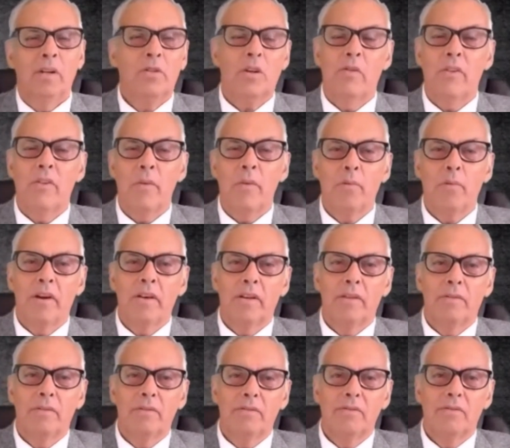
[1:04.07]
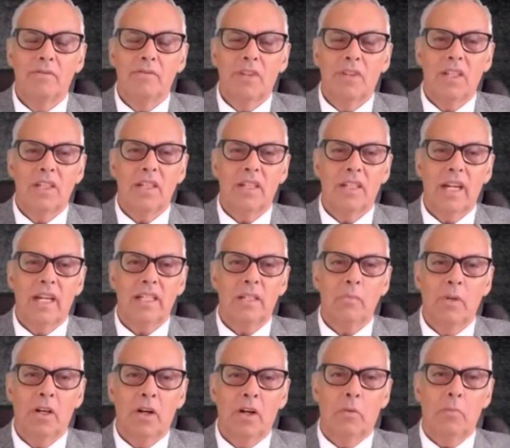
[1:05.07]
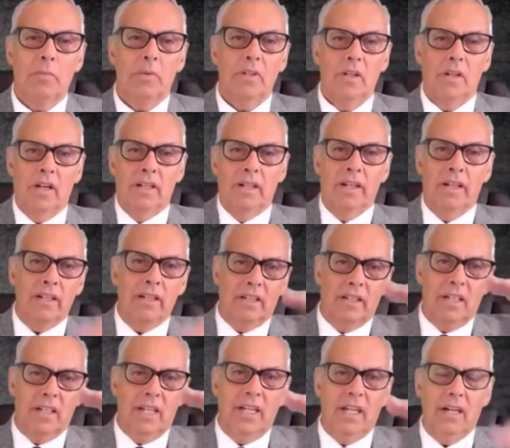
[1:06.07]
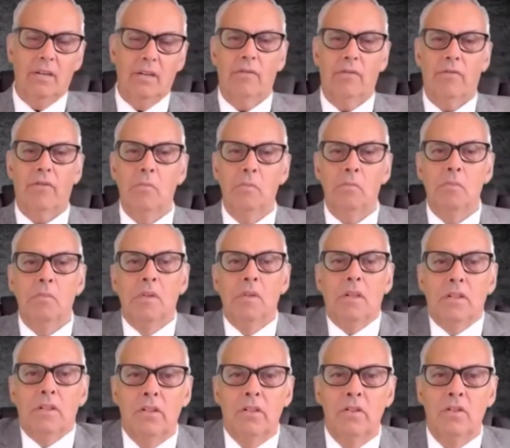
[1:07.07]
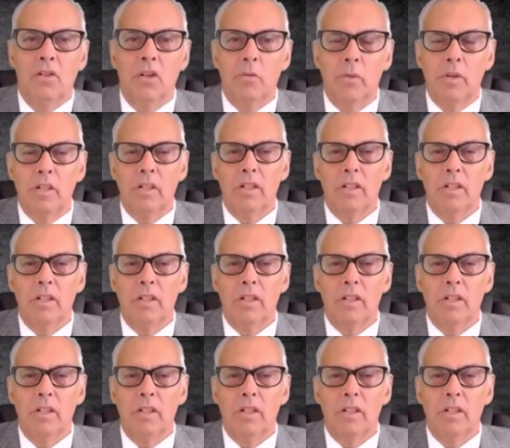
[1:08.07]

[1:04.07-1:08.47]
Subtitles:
what I'm very proud of, because it takes me up another tier from YouTuber.